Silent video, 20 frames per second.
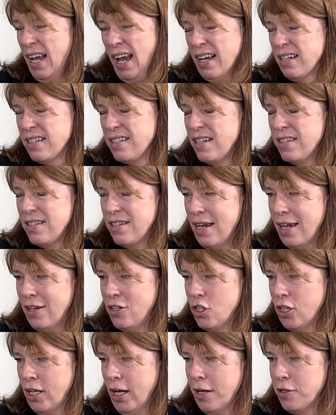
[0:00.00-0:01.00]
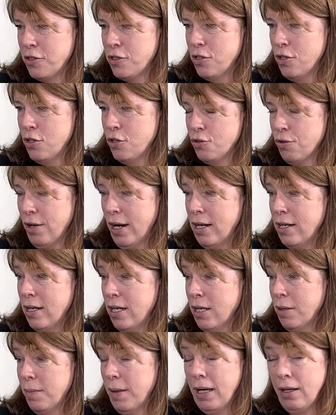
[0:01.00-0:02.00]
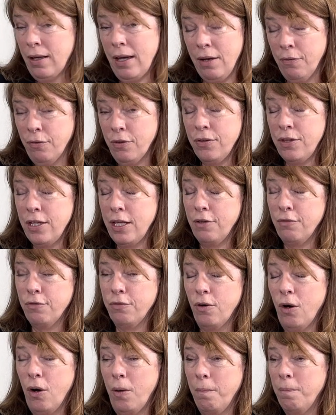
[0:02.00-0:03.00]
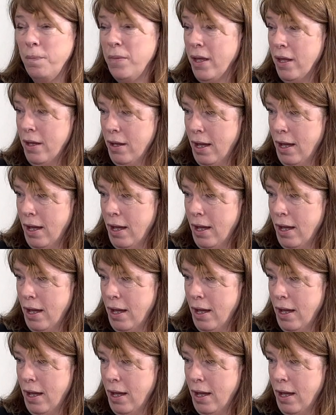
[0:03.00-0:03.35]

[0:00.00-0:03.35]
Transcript: access to education and training about everything from